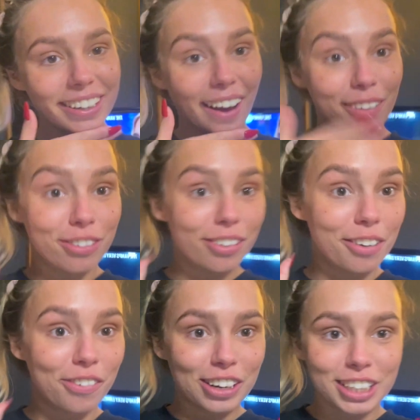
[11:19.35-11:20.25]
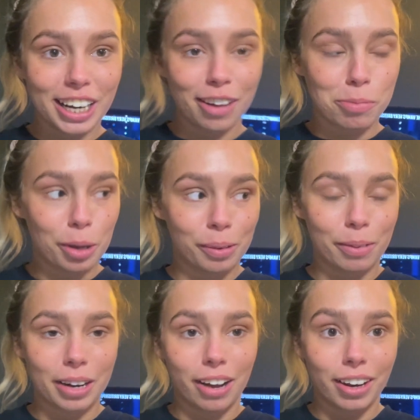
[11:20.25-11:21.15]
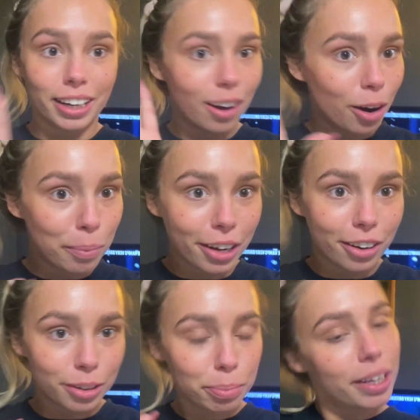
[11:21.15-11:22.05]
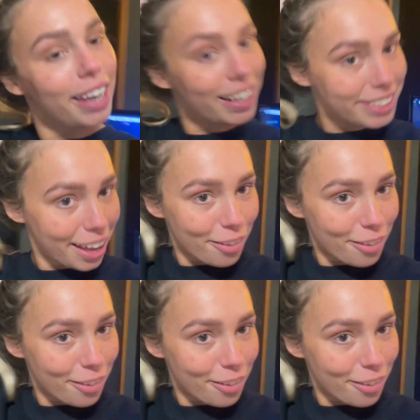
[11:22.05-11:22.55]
I've officially left Birmingham now, like, oh my god. But let's get